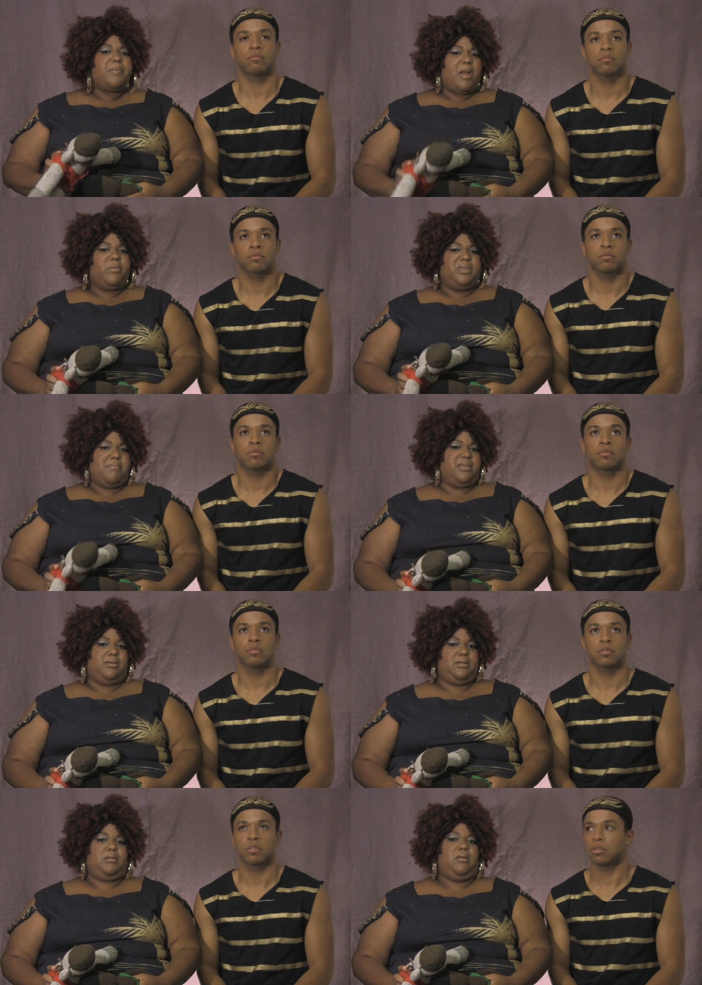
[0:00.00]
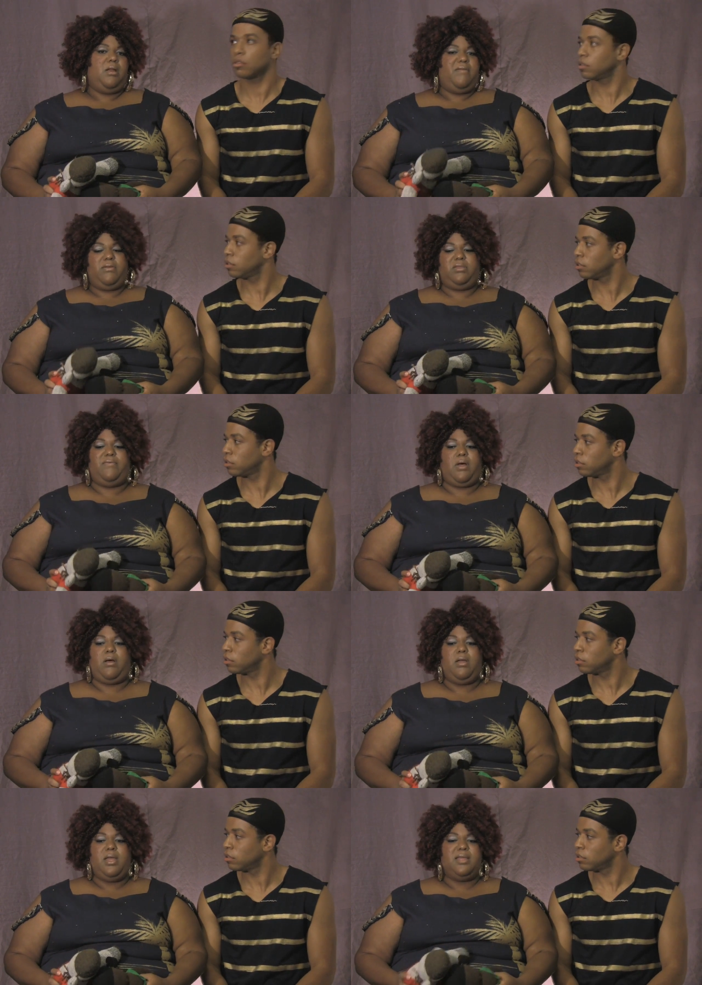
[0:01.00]
Speaker 1: my problem with The Messenger. First of
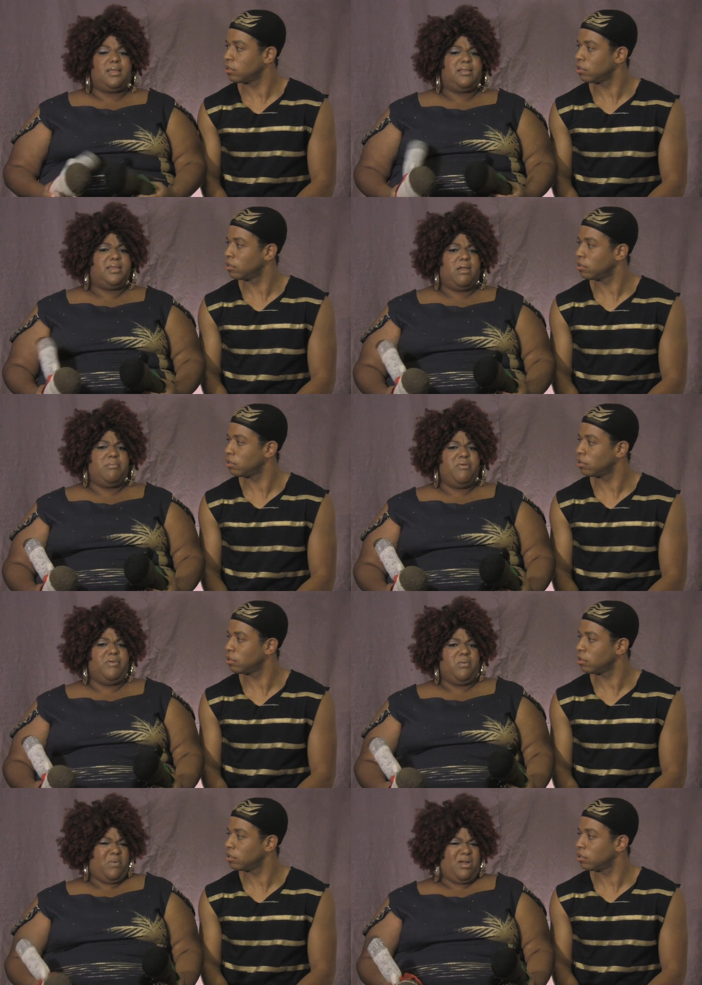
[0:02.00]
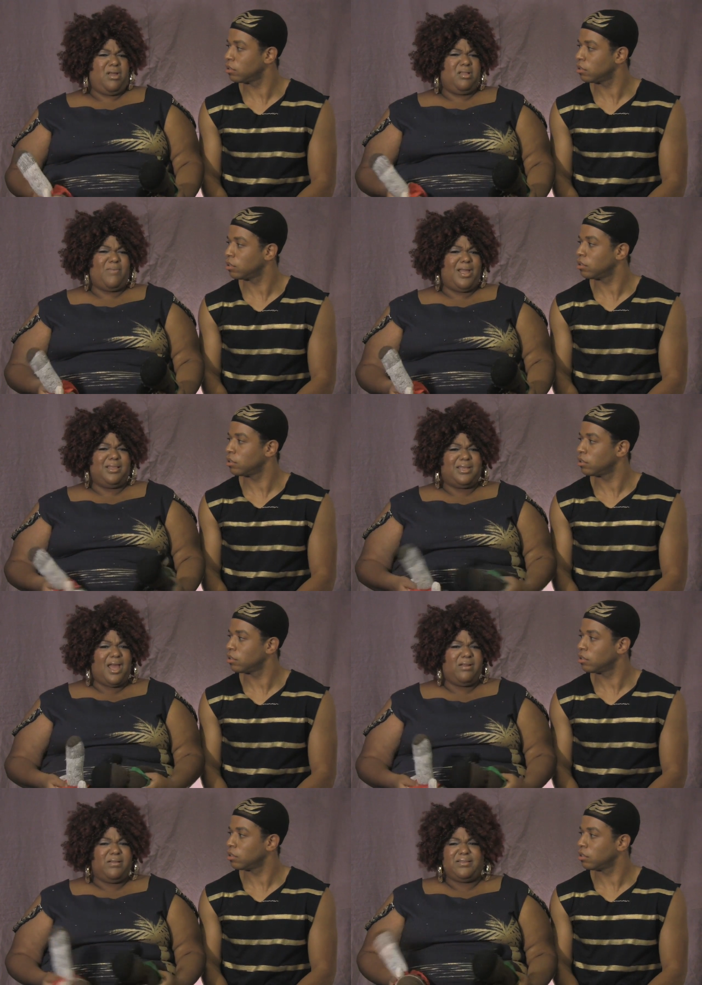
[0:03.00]
all, it's like a scary movie. What? Right? The
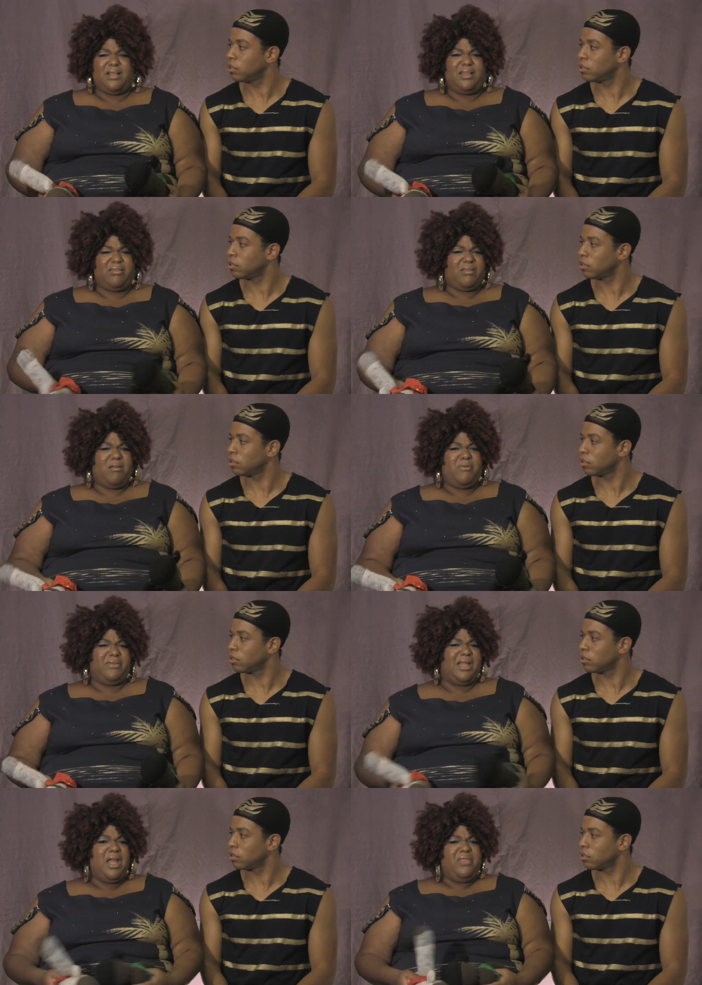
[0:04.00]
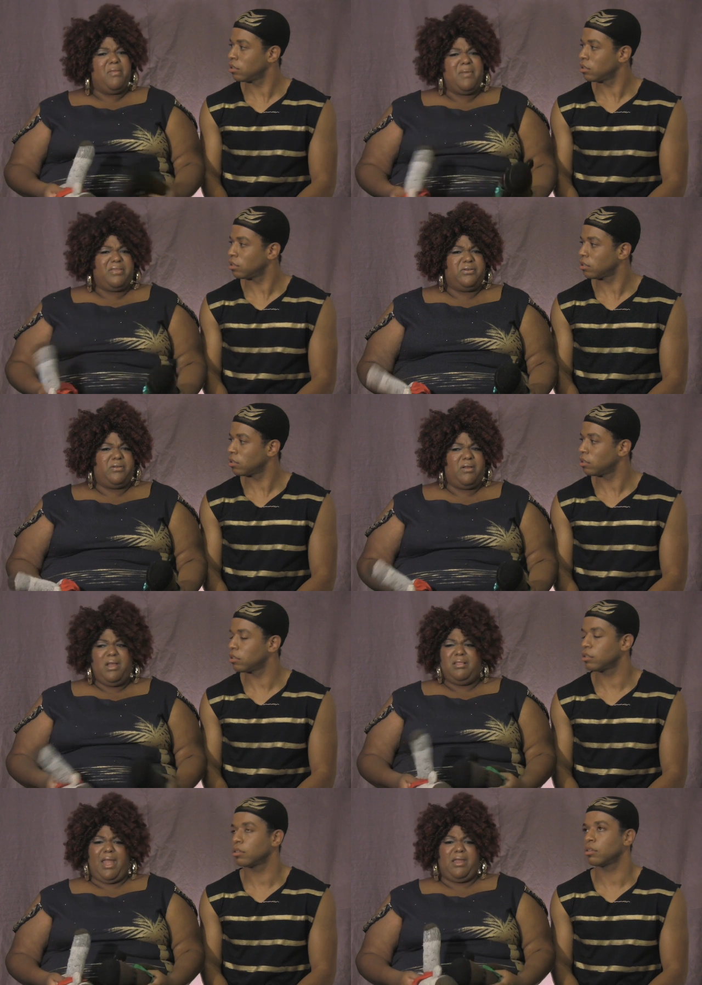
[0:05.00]
title it sounds like a scary movie. Like The Messenger,
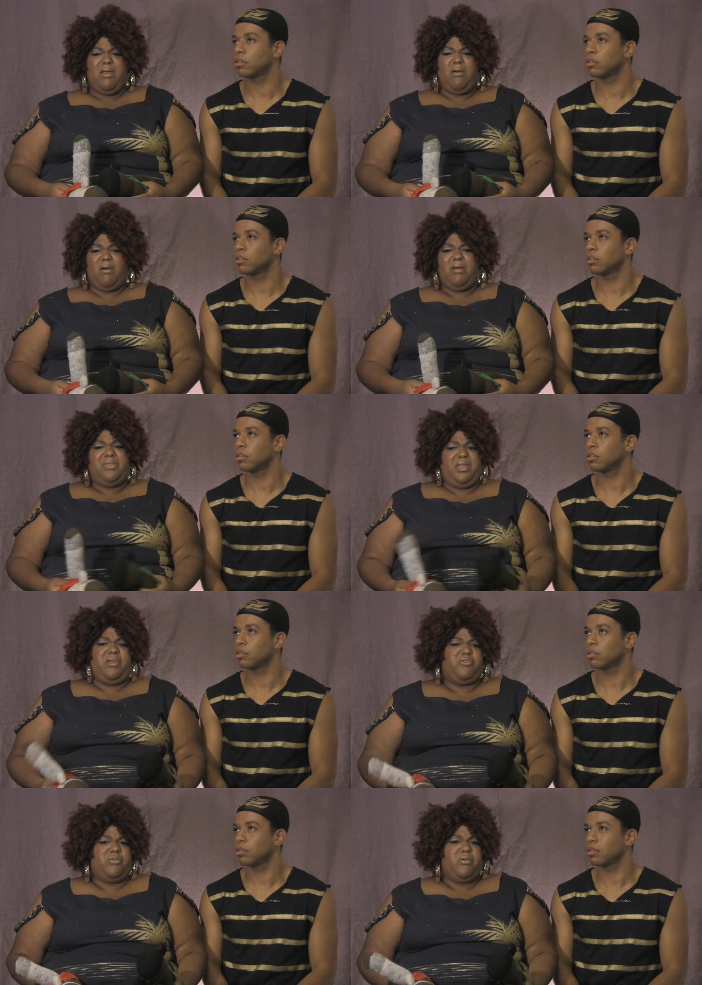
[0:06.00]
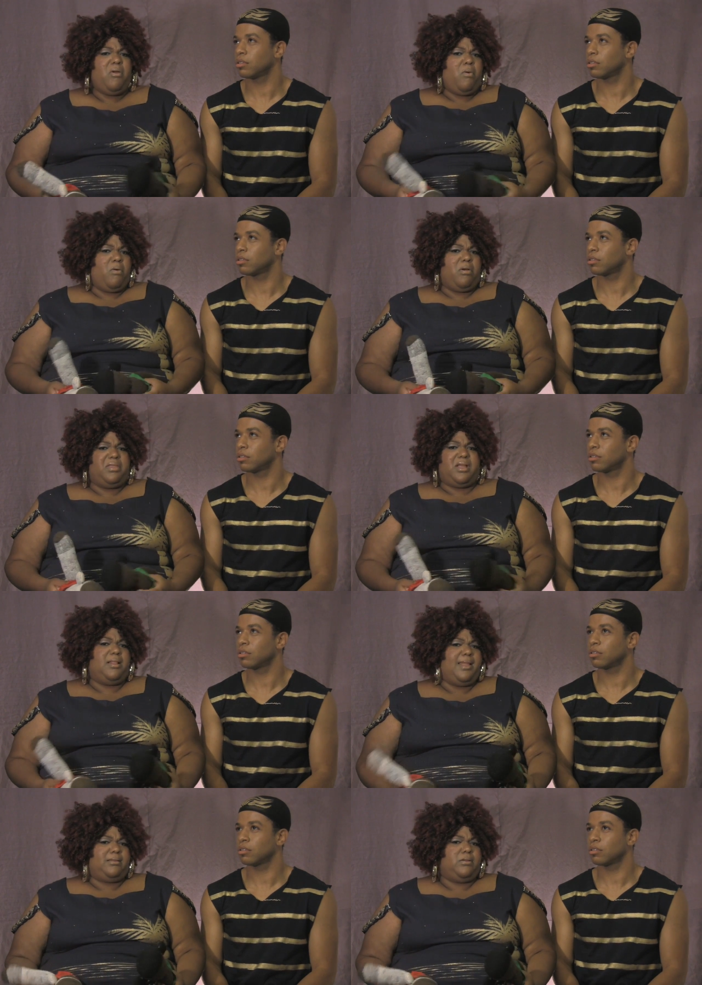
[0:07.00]
like uh, The Hitcher, or The
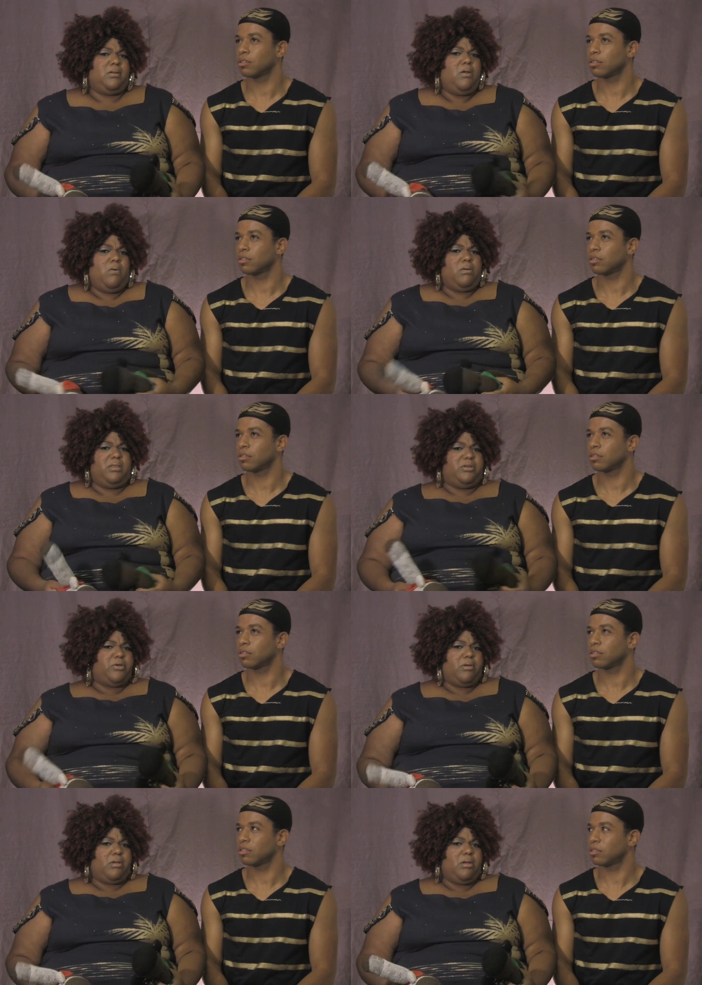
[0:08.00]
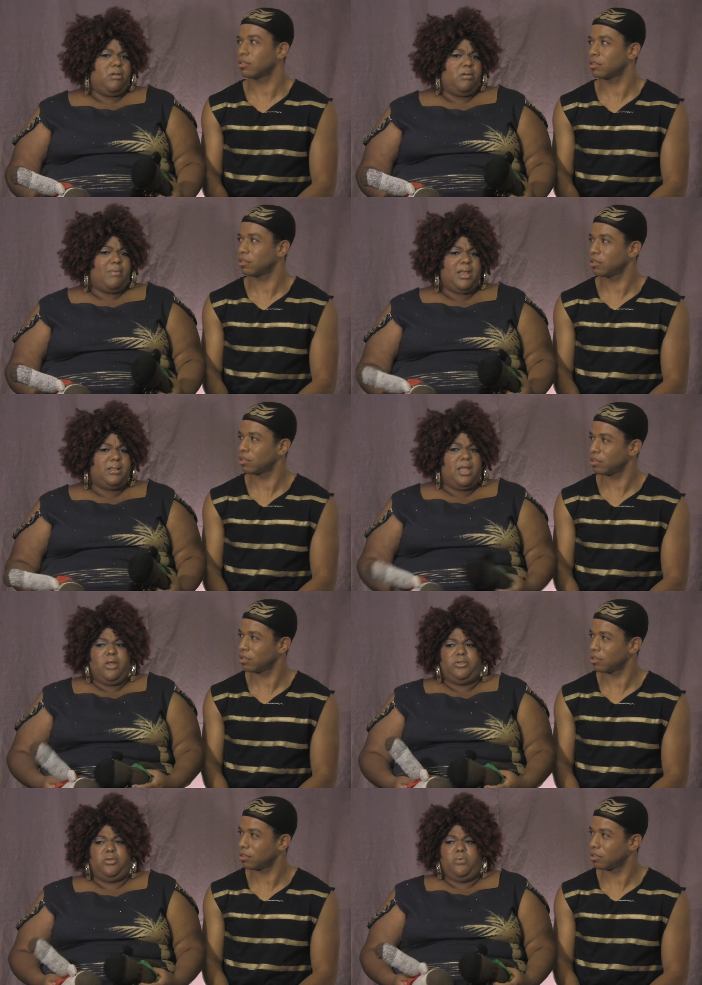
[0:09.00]
Collector, or The Jerk right? Like
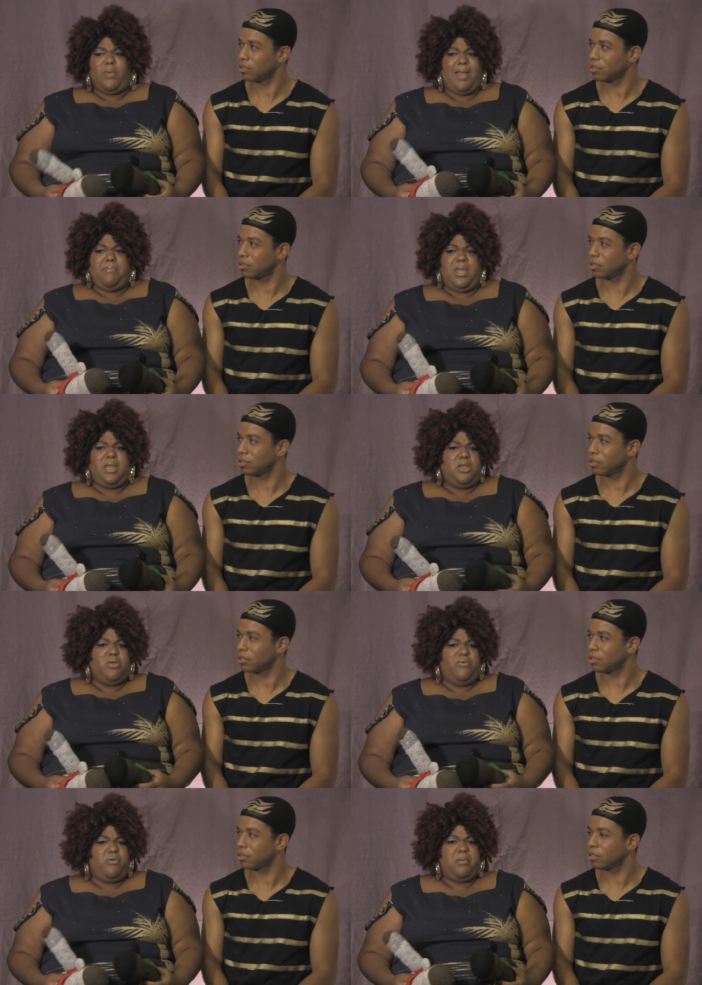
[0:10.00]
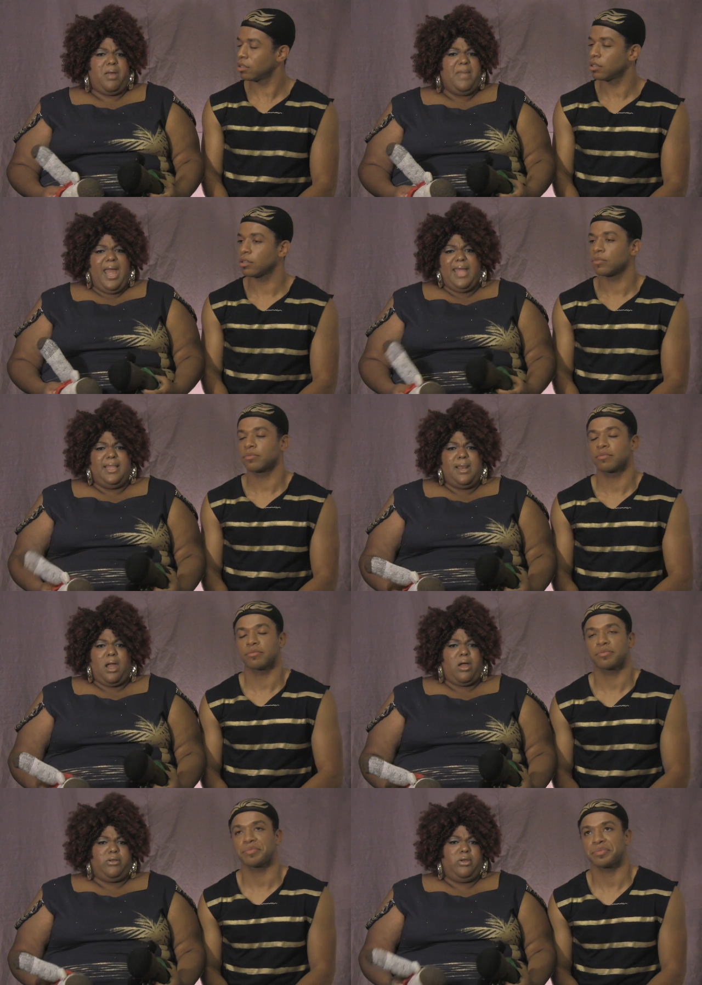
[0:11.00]
two white men in uniform come and they knock